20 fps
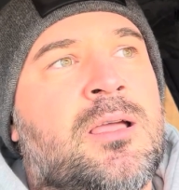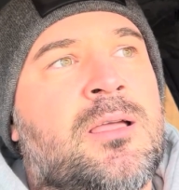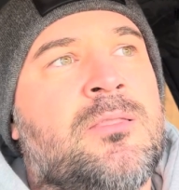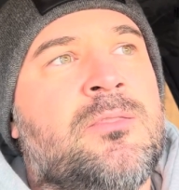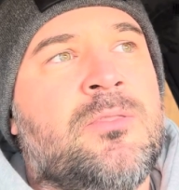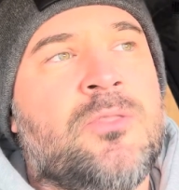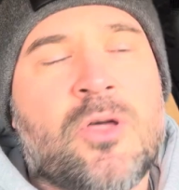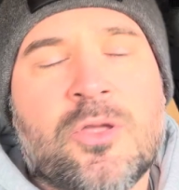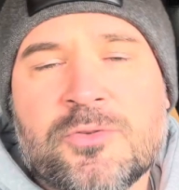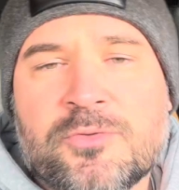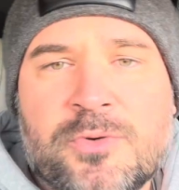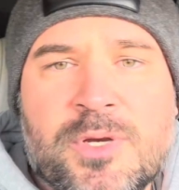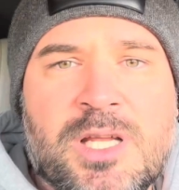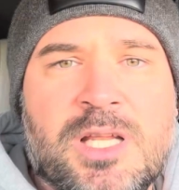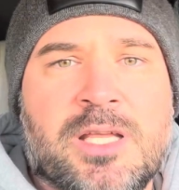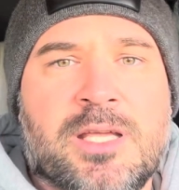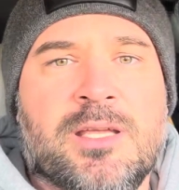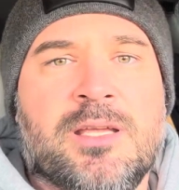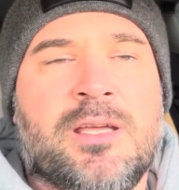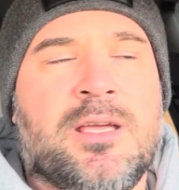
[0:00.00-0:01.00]
Not
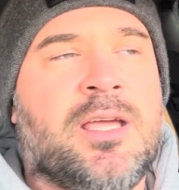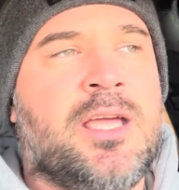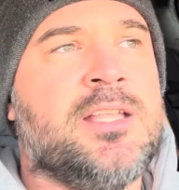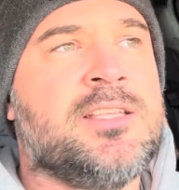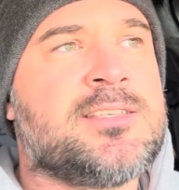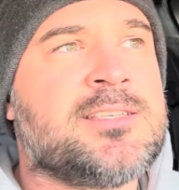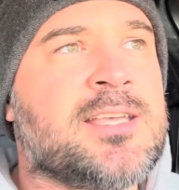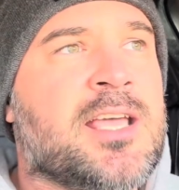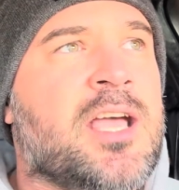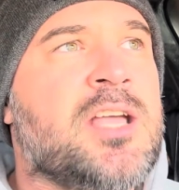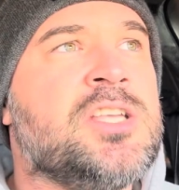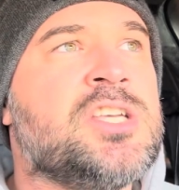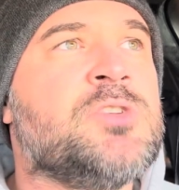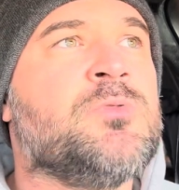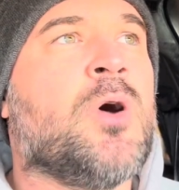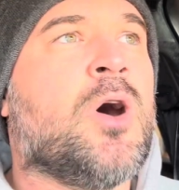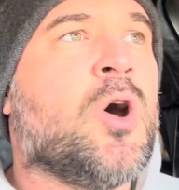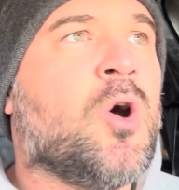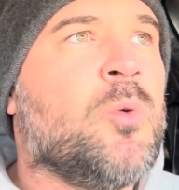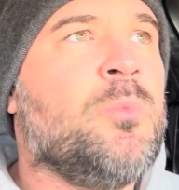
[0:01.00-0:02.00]
really. Inside, she will
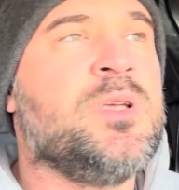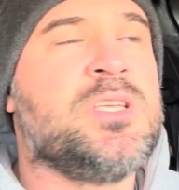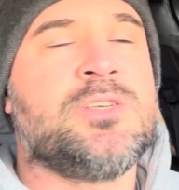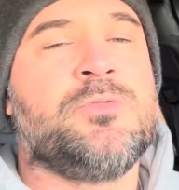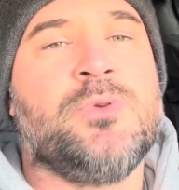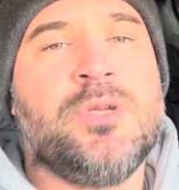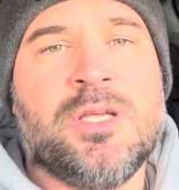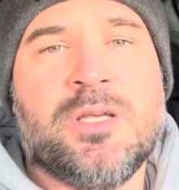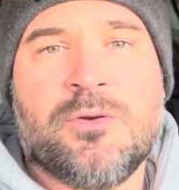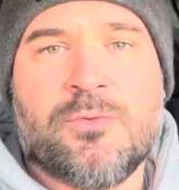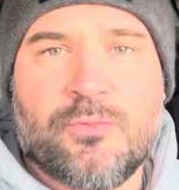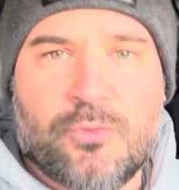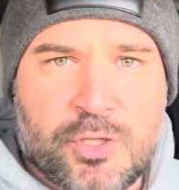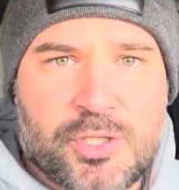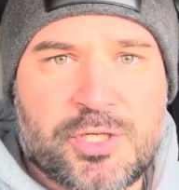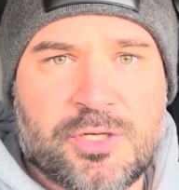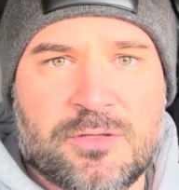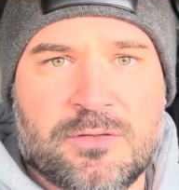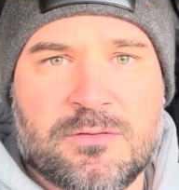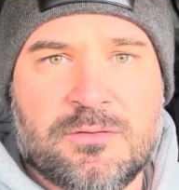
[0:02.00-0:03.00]
always be
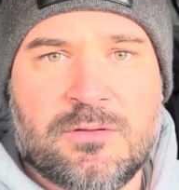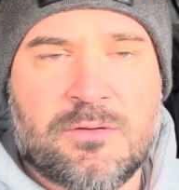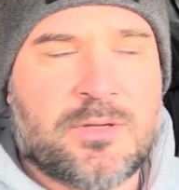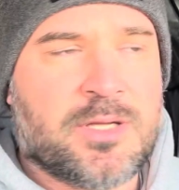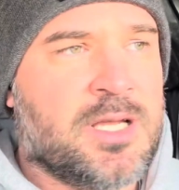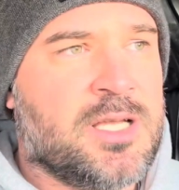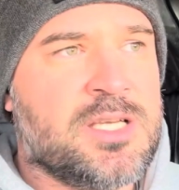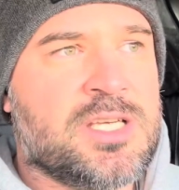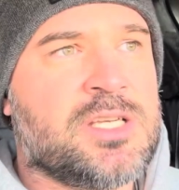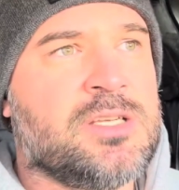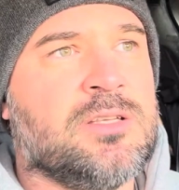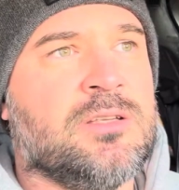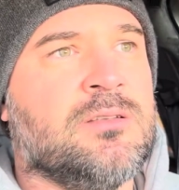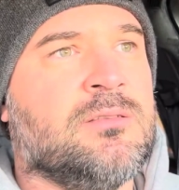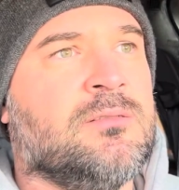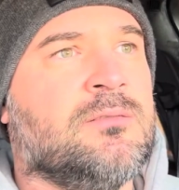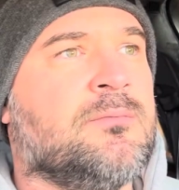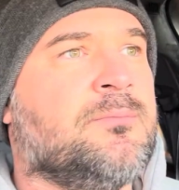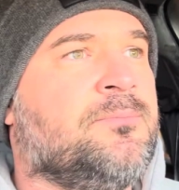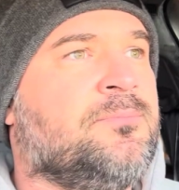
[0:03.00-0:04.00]
Russian, okay?
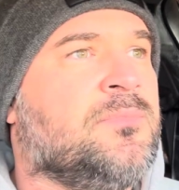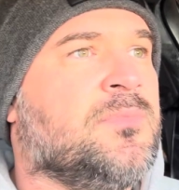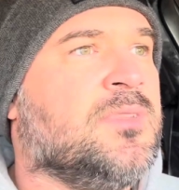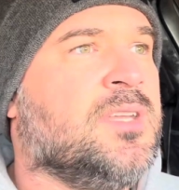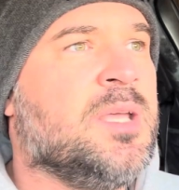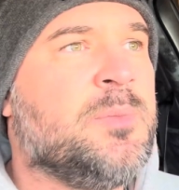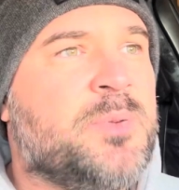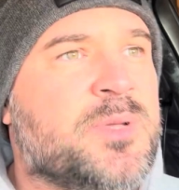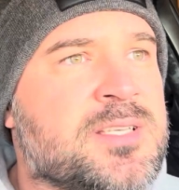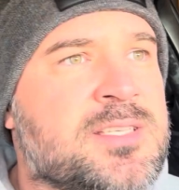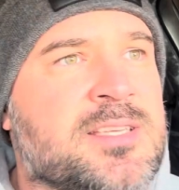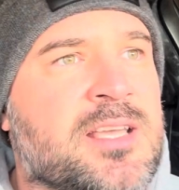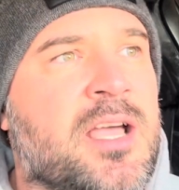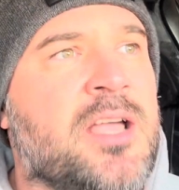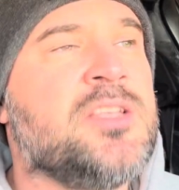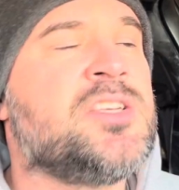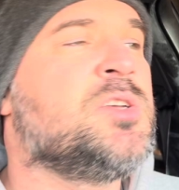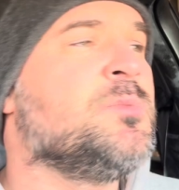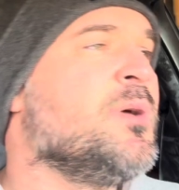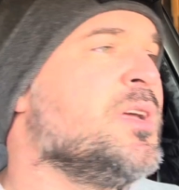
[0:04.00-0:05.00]
Deep
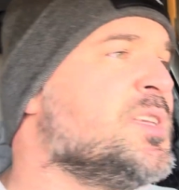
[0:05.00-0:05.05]
inside, she may